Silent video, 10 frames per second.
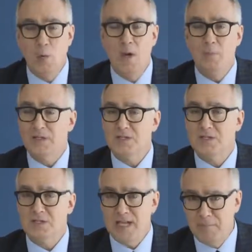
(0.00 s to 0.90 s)
We must
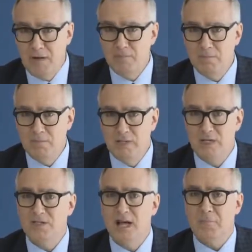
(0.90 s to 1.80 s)
stop him.
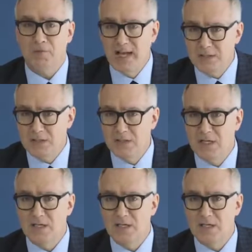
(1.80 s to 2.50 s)
It is not pleasant.